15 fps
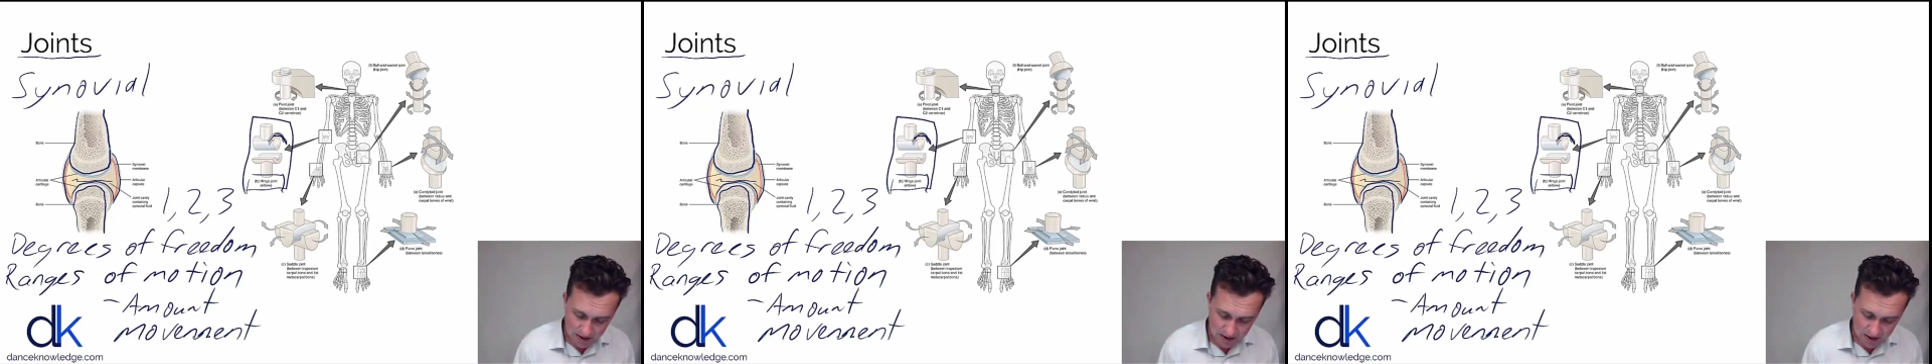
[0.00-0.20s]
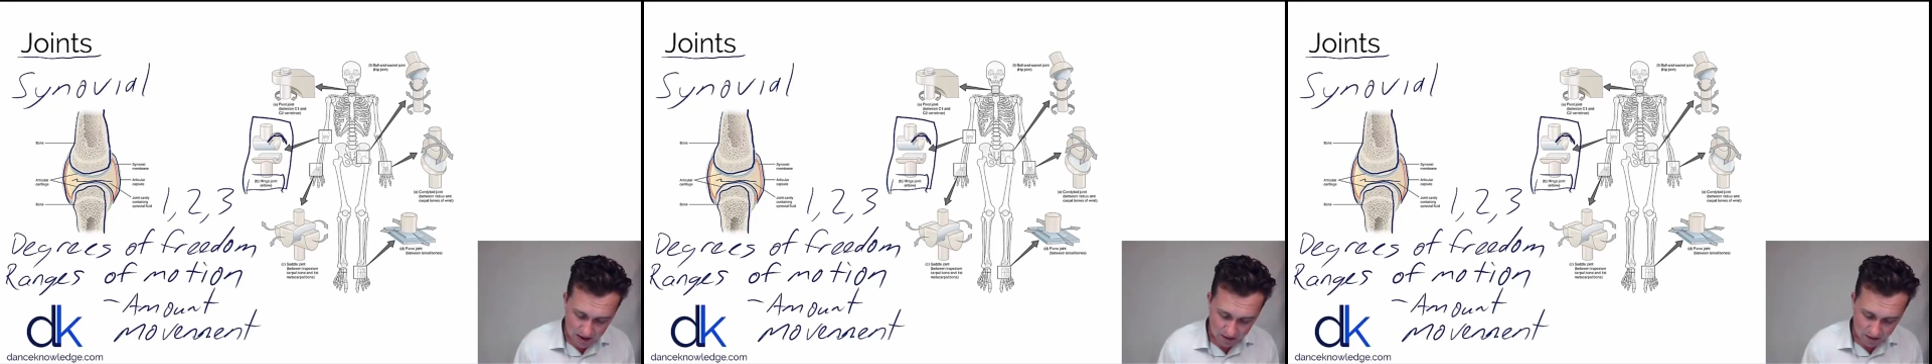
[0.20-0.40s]

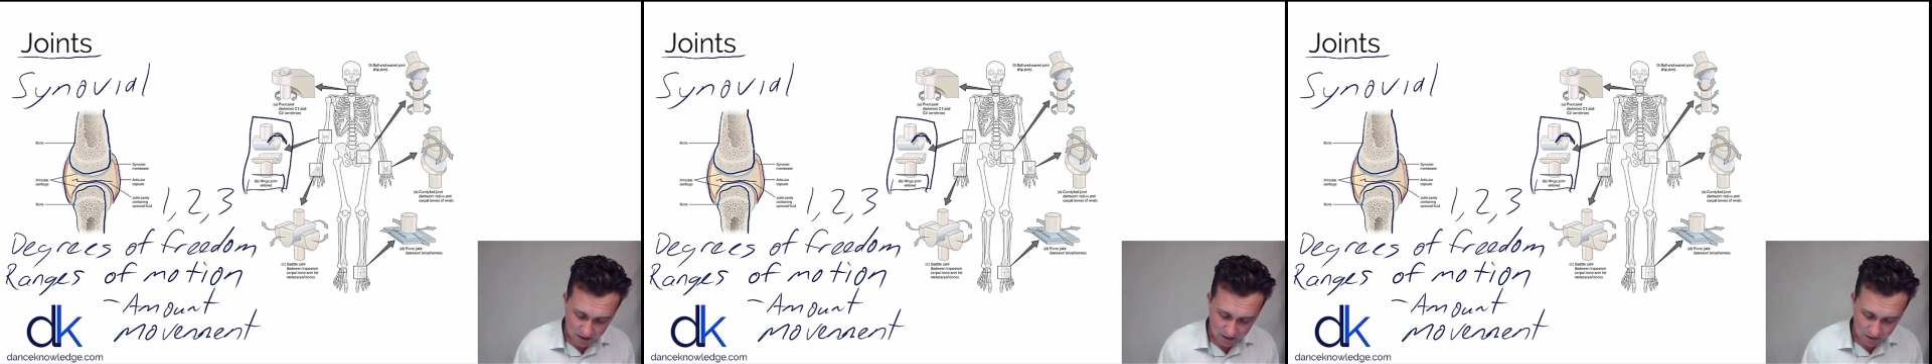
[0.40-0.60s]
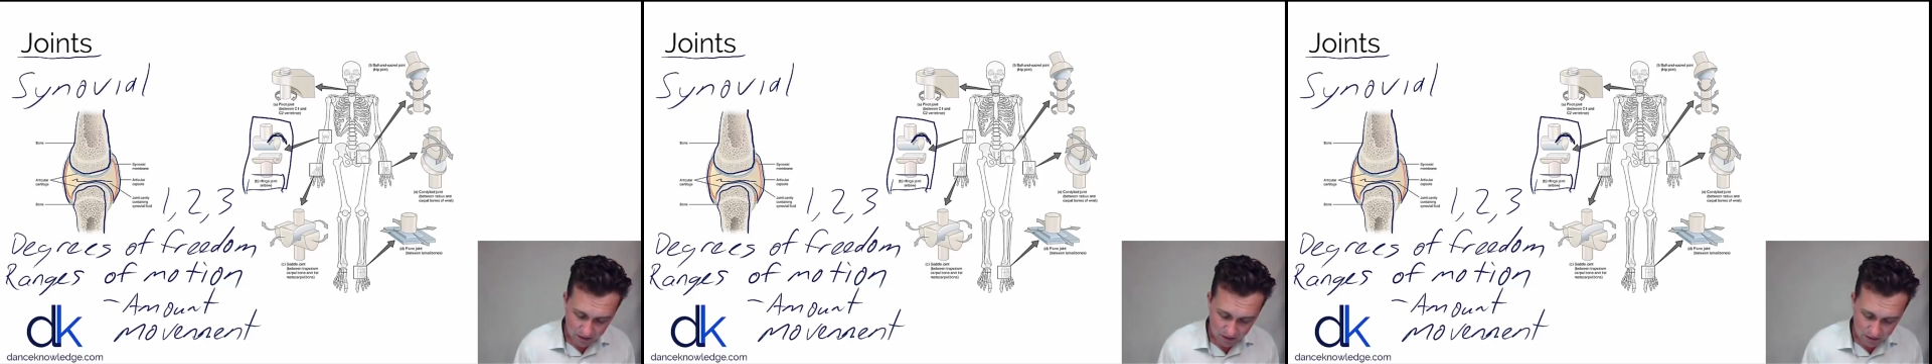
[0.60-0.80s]
arrow
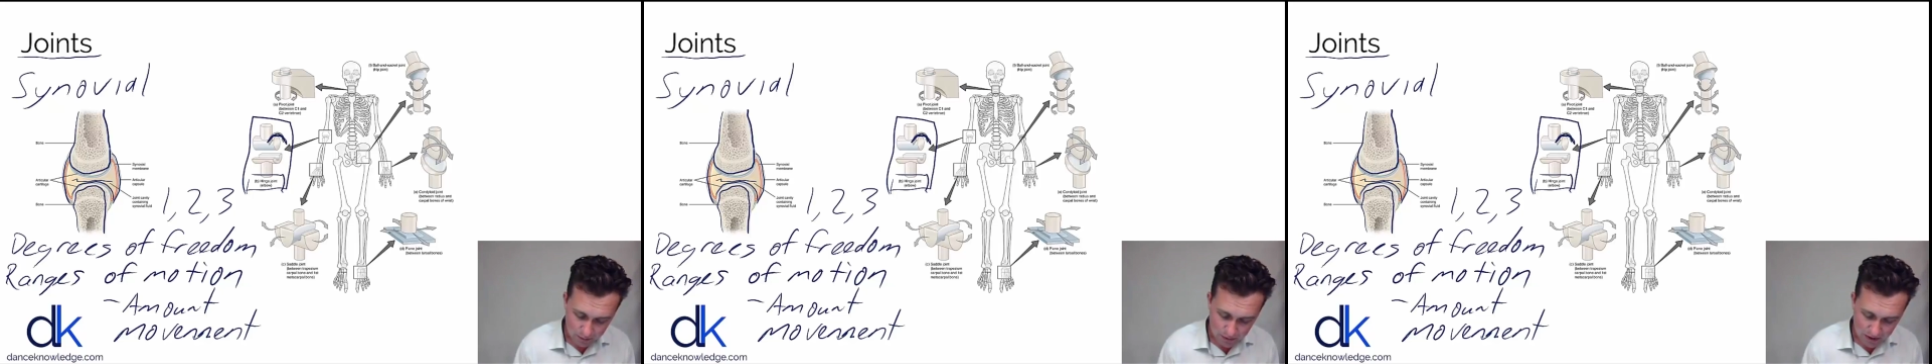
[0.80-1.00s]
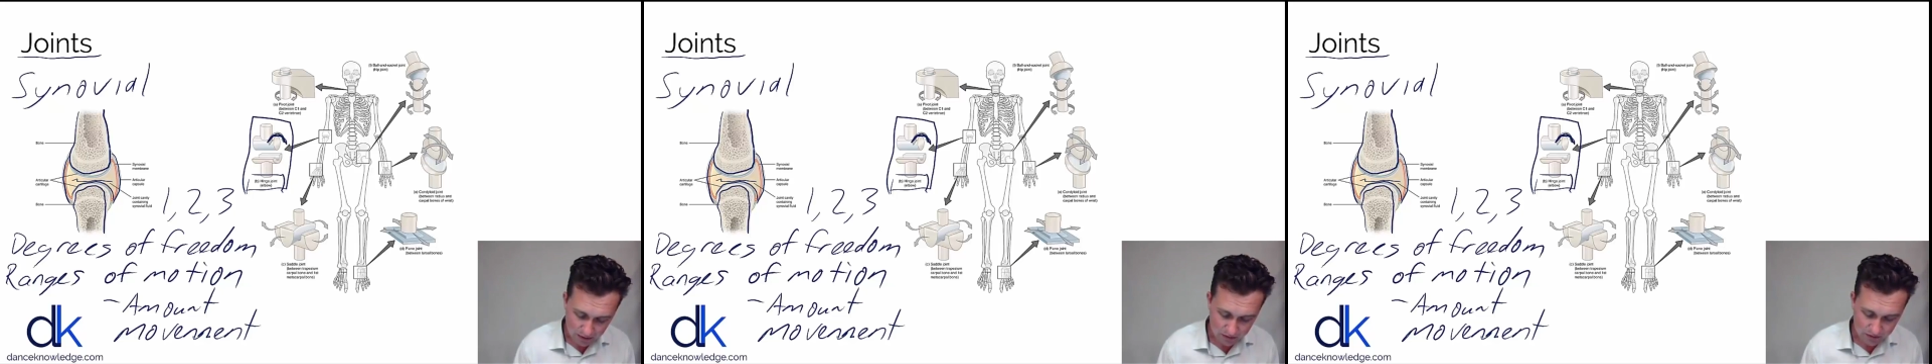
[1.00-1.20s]
going
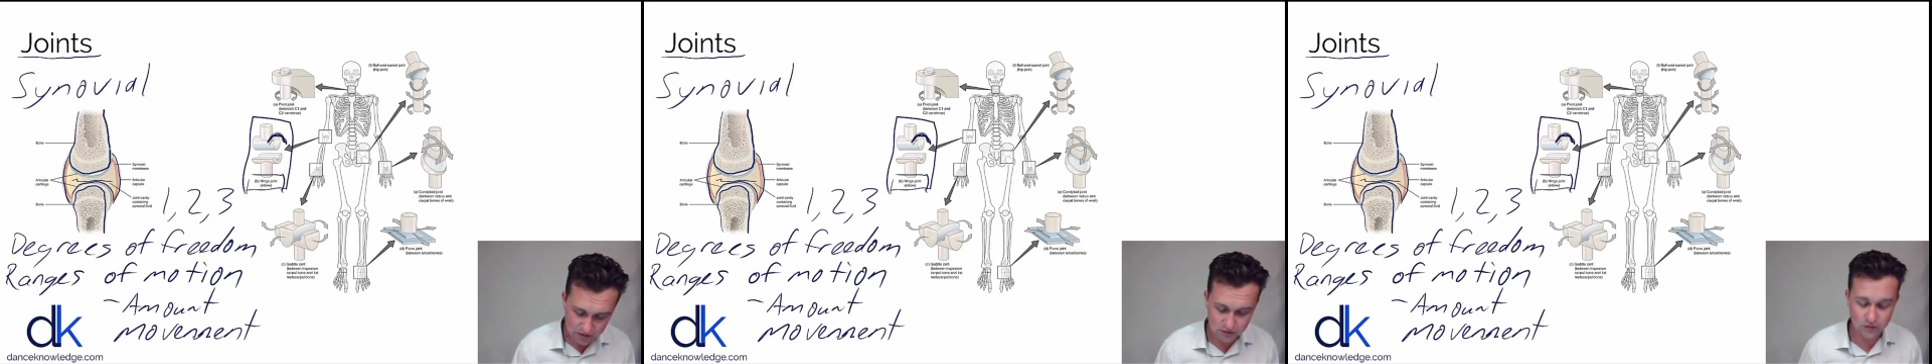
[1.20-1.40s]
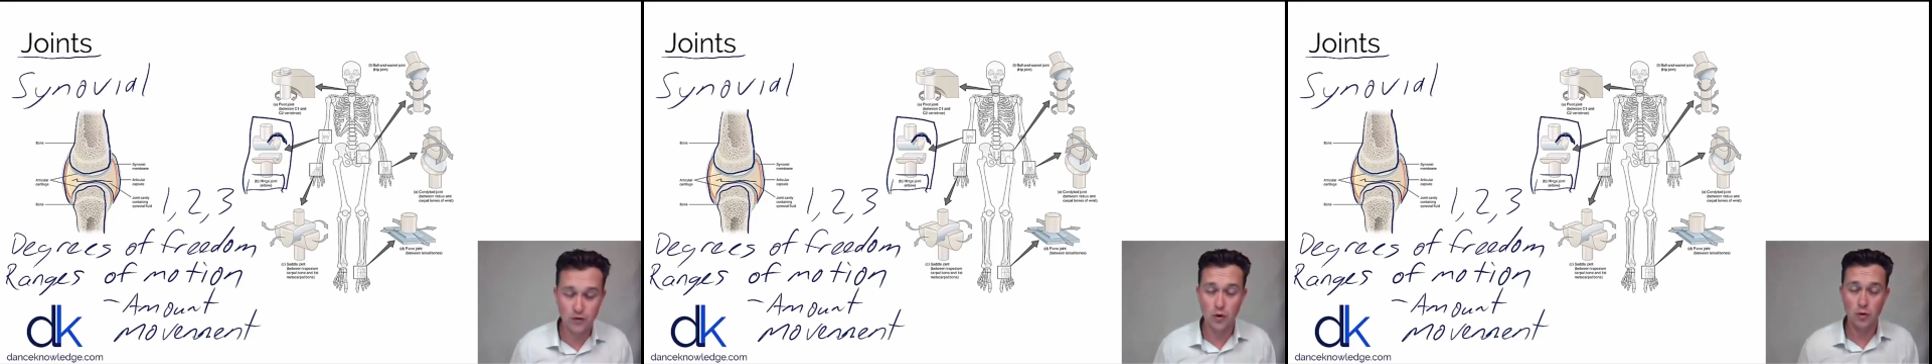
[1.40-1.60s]
backwards
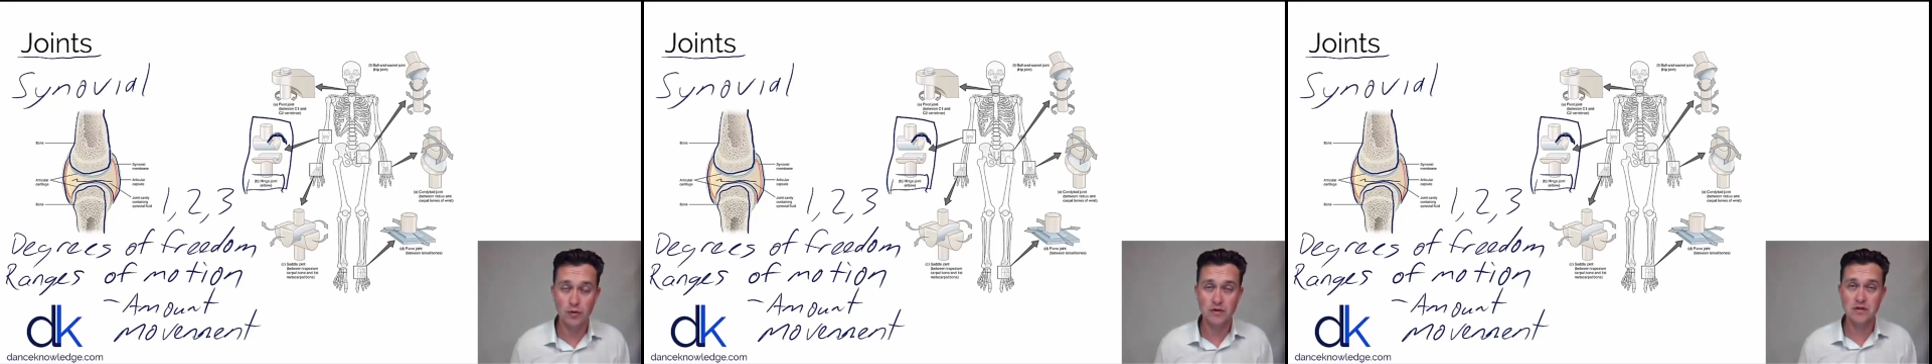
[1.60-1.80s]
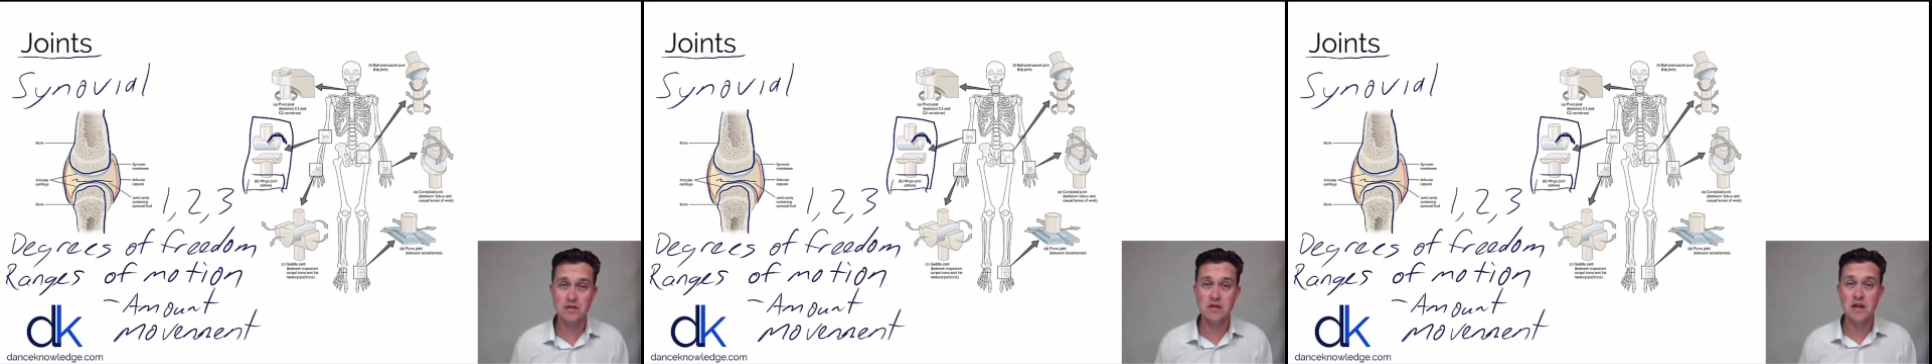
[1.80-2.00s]
and
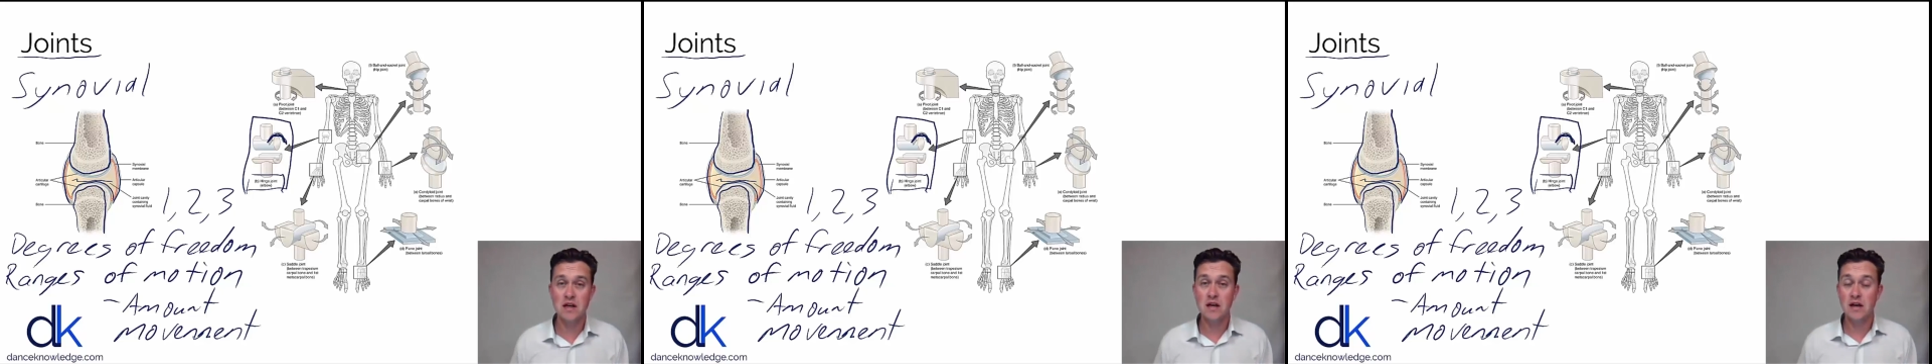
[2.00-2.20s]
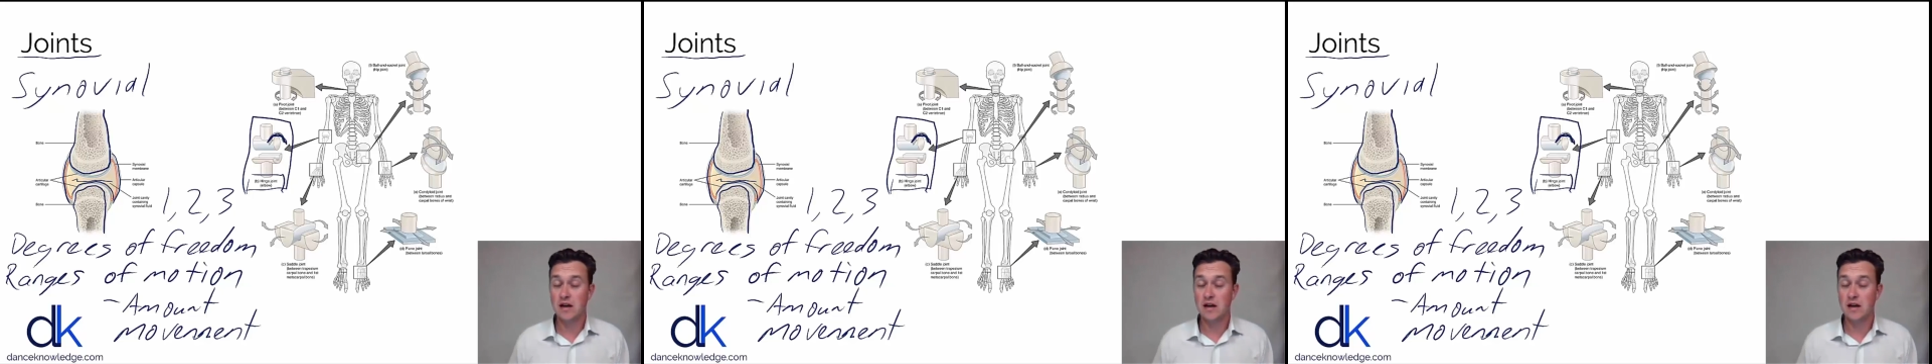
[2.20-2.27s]
forwards.